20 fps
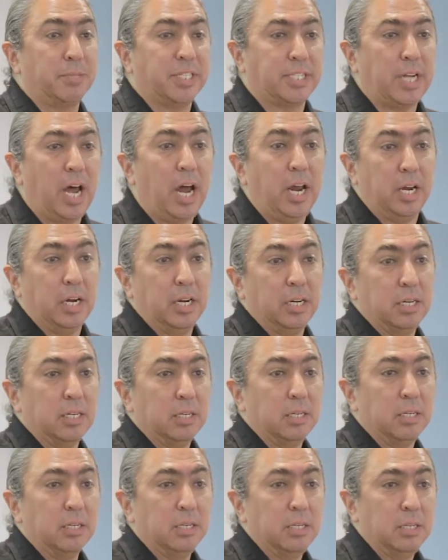Messiah.
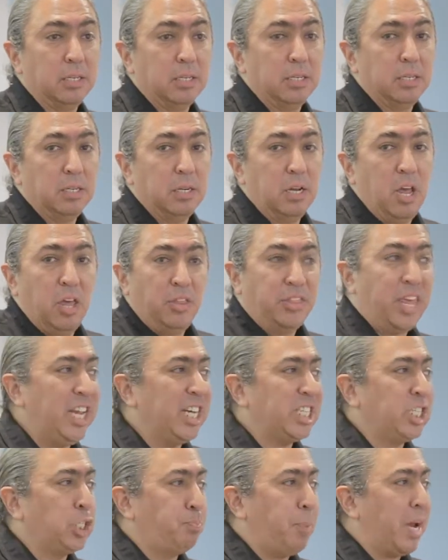They
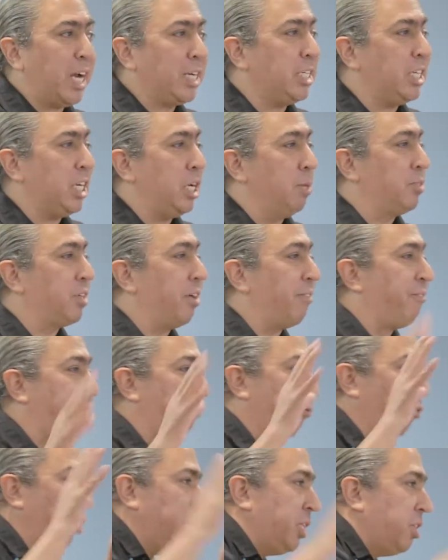expected him to
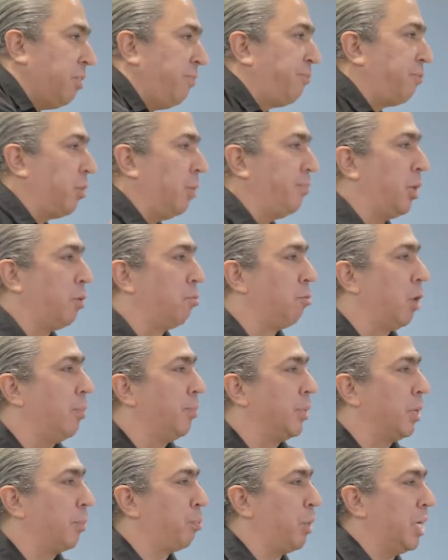free them from their
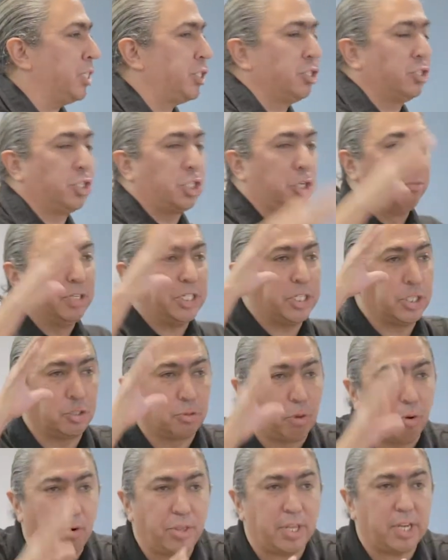Roman oppressors, to
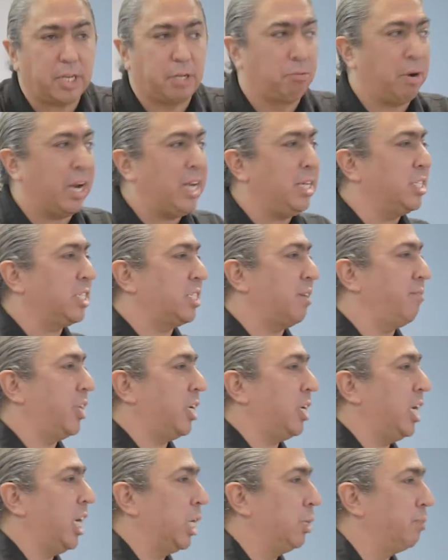restore the greatness of the
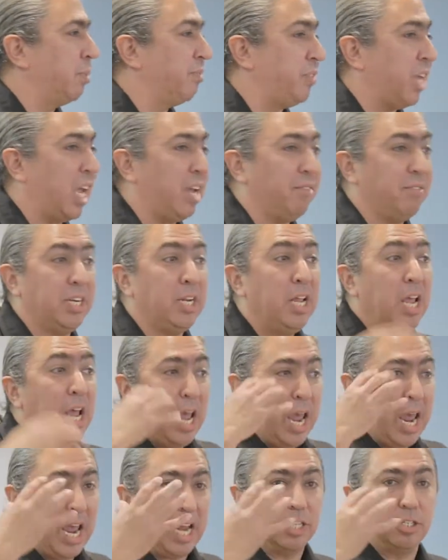kingdom of David,
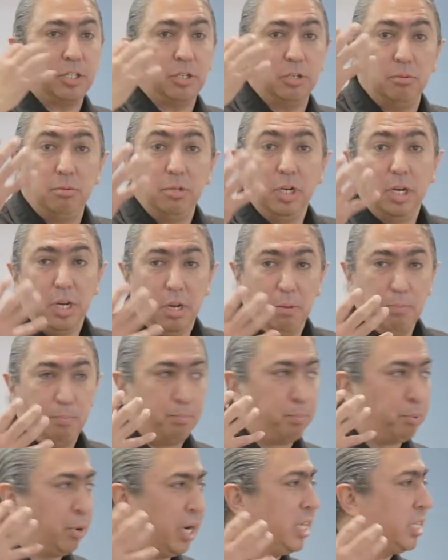and to
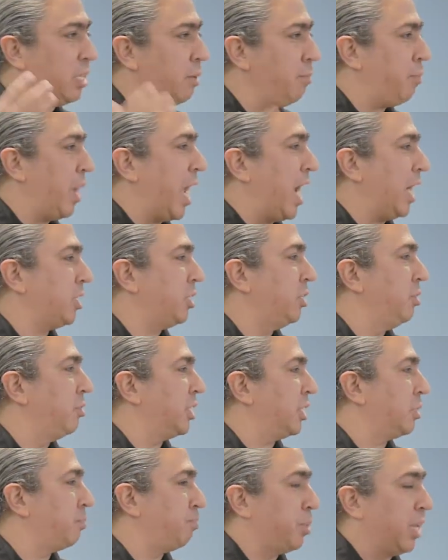bring them back to
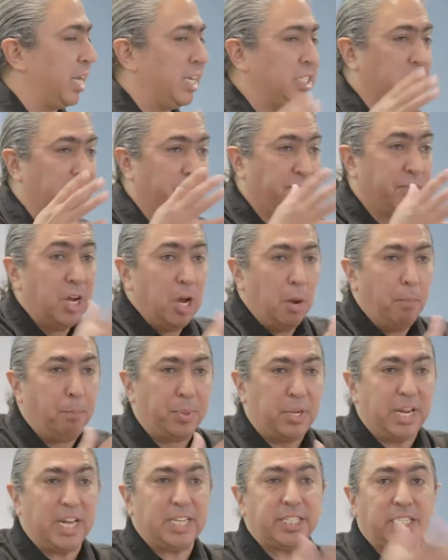this place of
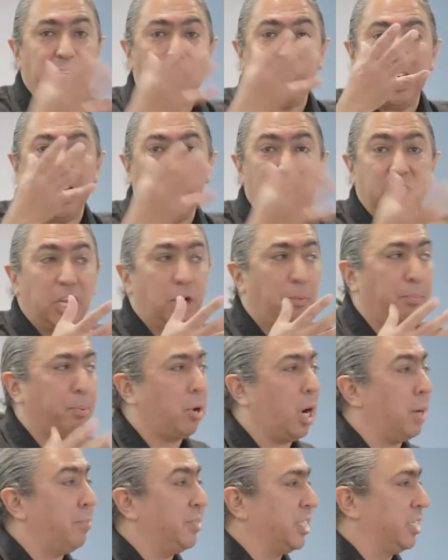blessing in their
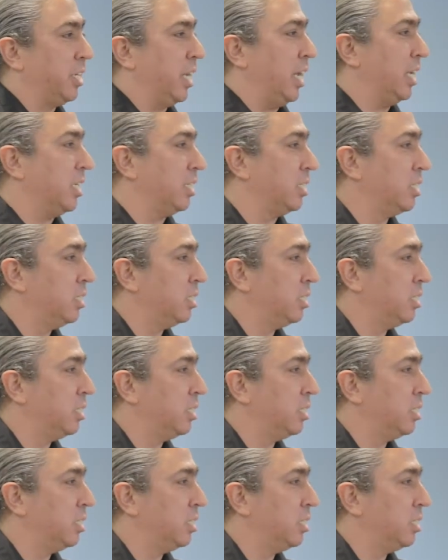promised land.